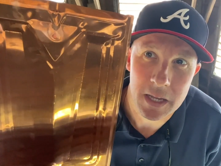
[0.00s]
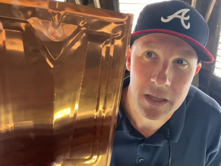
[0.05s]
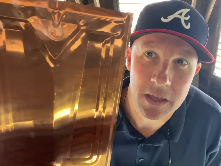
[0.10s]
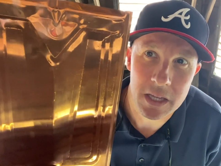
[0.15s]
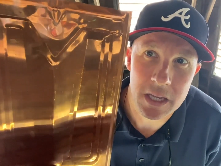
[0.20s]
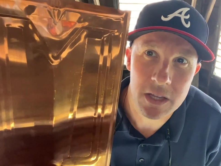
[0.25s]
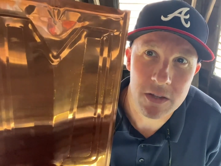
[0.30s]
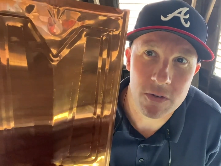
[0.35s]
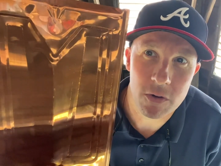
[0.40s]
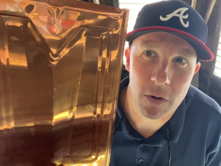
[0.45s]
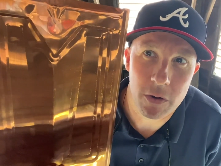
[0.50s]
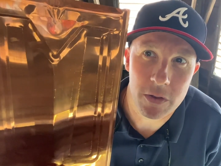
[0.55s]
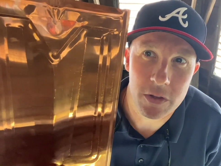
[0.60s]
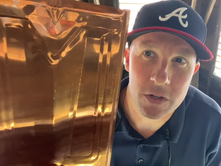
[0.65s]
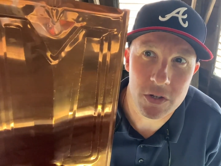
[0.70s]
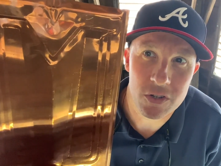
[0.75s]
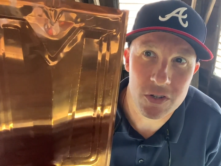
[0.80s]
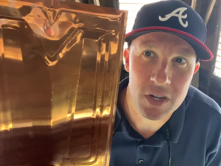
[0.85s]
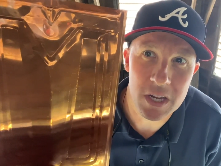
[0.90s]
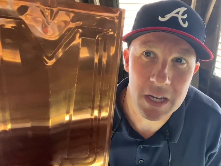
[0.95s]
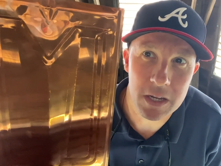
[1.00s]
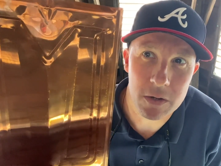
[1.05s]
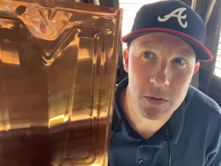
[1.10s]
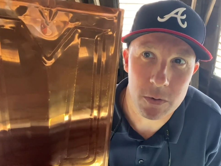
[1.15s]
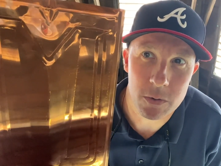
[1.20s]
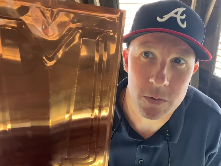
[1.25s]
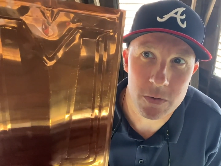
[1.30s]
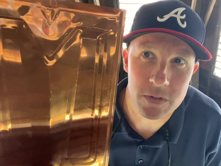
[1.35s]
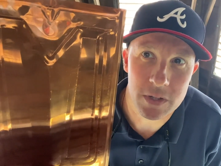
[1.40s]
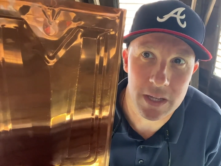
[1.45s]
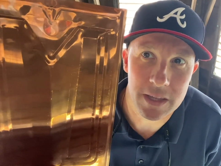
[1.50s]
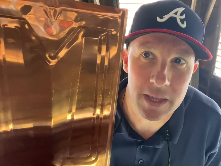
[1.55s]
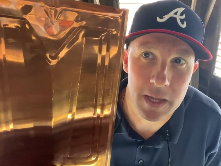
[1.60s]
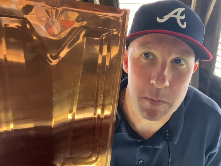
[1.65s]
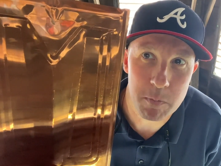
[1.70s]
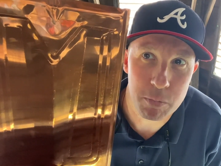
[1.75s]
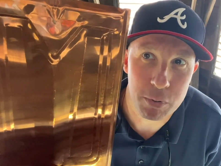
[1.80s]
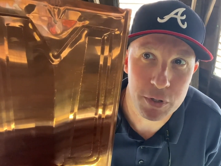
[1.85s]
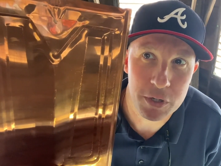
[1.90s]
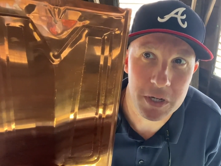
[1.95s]
these are the shingles that they
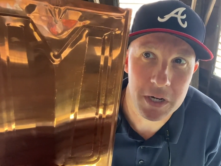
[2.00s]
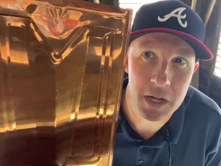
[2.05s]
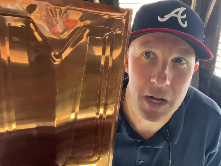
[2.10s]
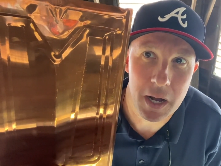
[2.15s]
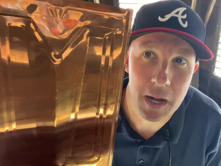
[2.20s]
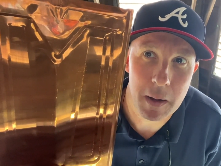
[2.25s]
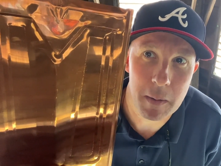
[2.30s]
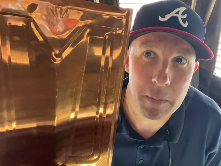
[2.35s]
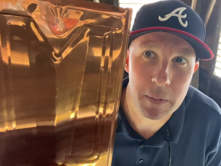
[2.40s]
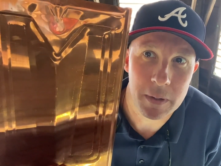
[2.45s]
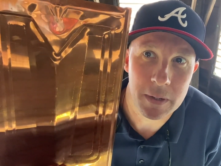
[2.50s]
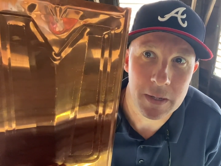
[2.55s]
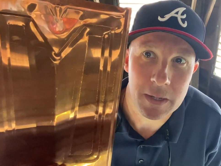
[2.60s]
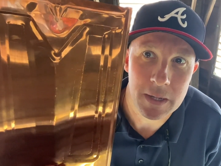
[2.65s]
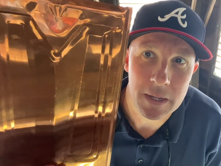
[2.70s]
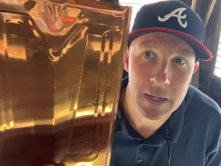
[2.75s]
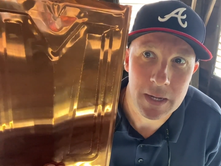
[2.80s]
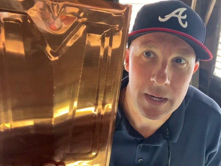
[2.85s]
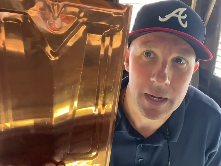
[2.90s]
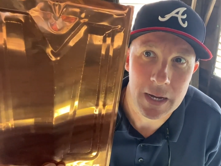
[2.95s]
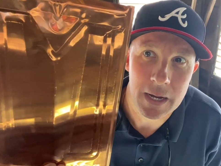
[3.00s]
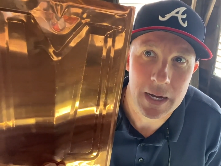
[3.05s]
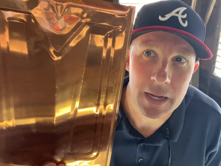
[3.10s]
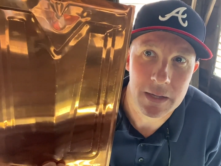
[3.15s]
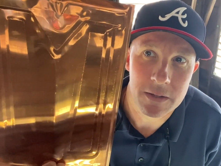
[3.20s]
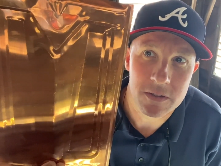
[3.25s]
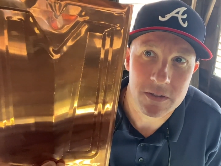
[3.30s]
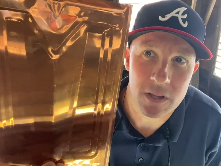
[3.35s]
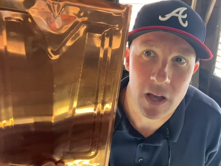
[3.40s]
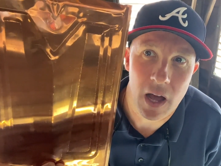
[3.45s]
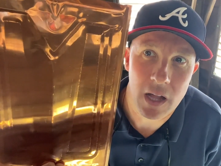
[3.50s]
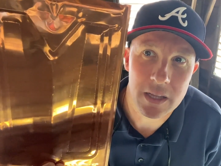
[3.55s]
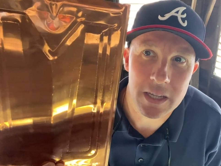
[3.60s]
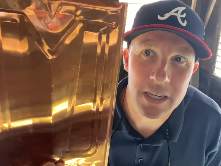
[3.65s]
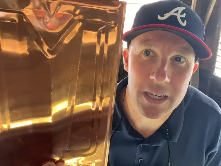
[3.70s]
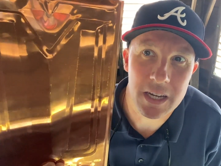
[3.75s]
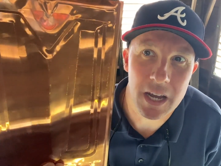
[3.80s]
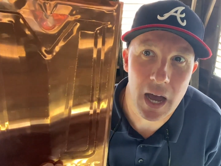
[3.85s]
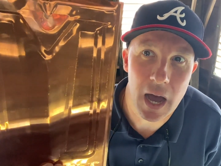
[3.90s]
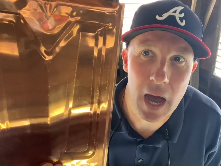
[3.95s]
put up.
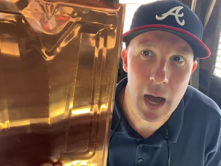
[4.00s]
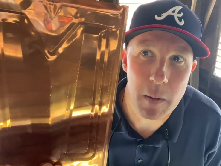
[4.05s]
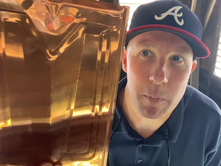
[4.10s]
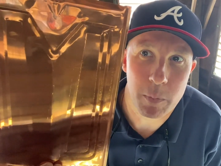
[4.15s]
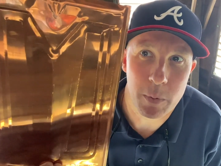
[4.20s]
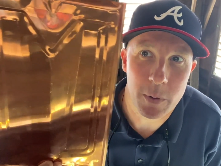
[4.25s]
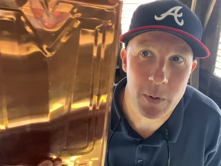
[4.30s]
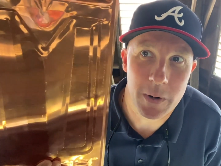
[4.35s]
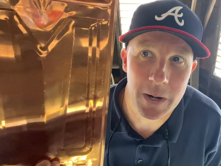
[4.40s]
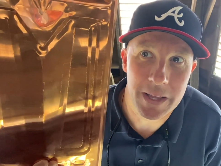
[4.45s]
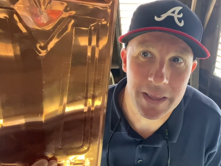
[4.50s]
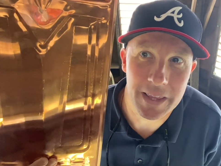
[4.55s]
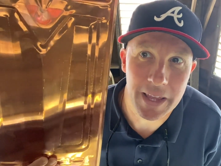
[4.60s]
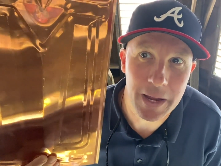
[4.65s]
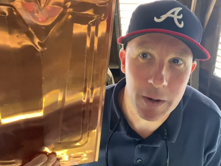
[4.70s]
Solid copper, and they